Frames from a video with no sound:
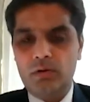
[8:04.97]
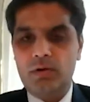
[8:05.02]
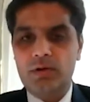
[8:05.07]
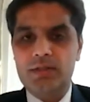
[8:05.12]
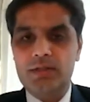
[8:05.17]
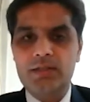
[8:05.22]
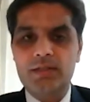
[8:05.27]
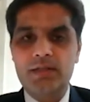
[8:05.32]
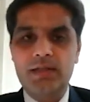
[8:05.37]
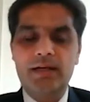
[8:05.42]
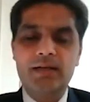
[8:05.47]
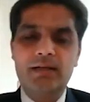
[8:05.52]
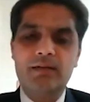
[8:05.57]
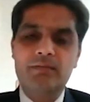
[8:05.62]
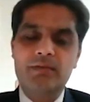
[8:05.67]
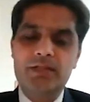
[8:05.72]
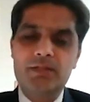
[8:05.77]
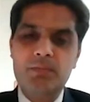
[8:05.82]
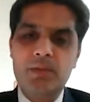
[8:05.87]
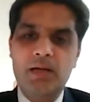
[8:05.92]
it's a direct
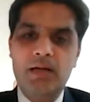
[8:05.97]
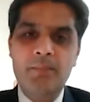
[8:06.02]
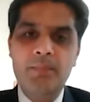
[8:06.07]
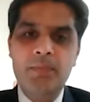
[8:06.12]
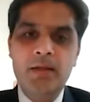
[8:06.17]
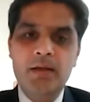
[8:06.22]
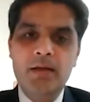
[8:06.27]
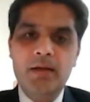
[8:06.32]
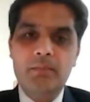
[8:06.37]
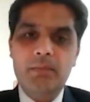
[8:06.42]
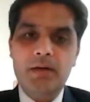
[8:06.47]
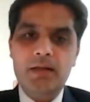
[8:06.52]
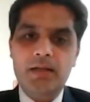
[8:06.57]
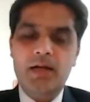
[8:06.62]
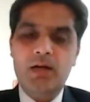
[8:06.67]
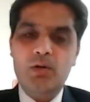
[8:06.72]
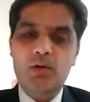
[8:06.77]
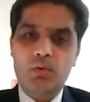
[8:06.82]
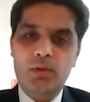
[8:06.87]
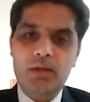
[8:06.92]
investment, but
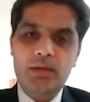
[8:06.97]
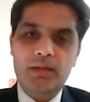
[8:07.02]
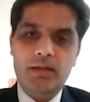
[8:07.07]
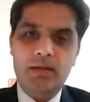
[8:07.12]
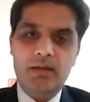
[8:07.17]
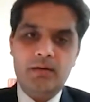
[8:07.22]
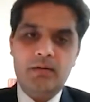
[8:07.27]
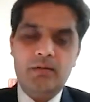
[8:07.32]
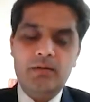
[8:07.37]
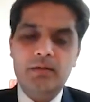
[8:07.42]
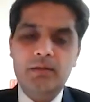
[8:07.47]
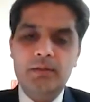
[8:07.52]
they are doing their